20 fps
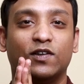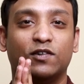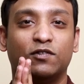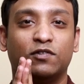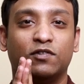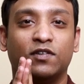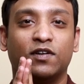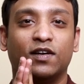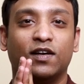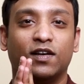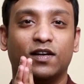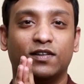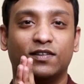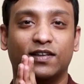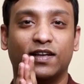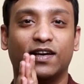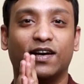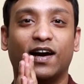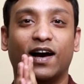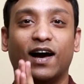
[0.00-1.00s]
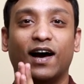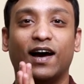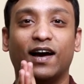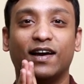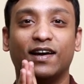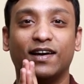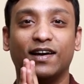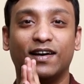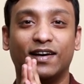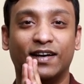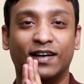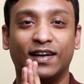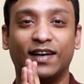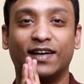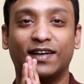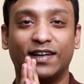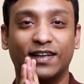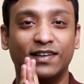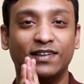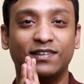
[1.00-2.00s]
of saying hi,
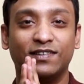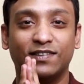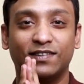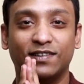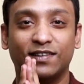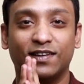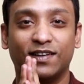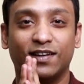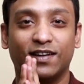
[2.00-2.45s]
greetings,